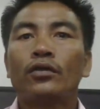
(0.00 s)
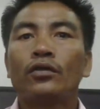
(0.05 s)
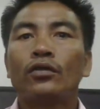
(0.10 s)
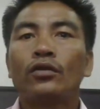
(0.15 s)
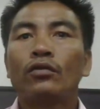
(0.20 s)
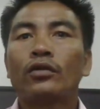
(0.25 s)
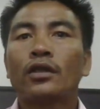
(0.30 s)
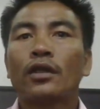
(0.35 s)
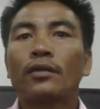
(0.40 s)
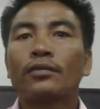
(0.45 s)

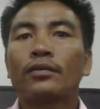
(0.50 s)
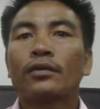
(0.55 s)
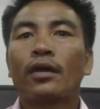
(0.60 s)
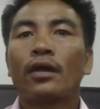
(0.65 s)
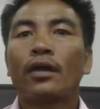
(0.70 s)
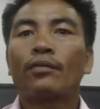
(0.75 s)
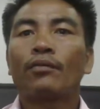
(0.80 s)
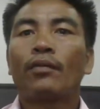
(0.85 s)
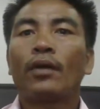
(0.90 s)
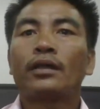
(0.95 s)
do
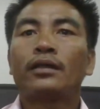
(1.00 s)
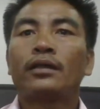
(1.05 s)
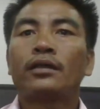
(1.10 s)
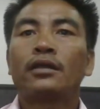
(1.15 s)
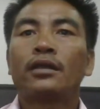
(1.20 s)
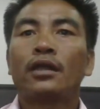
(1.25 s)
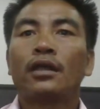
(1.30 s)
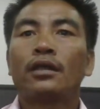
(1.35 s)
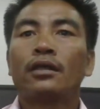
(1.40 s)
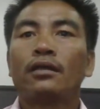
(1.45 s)
subscribe my
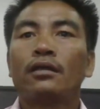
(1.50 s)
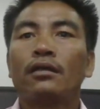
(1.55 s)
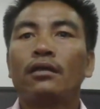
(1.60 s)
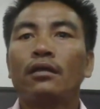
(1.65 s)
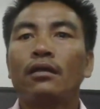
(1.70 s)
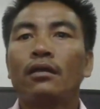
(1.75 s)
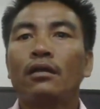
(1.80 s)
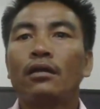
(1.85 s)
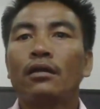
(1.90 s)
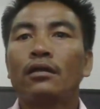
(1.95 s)
channel,
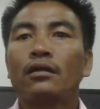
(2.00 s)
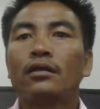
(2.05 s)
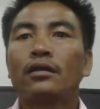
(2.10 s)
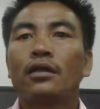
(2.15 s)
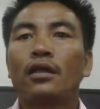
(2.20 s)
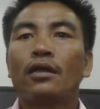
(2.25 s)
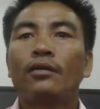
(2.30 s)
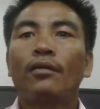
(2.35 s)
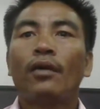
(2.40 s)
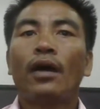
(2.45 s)

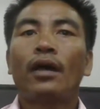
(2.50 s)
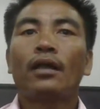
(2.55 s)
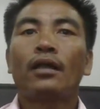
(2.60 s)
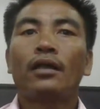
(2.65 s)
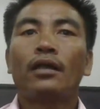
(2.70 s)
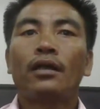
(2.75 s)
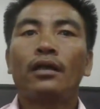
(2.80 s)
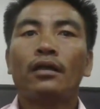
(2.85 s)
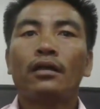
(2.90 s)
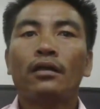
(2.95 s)
share my
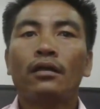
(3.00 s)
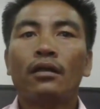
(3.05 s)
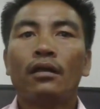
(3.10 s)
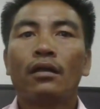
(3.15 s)
link,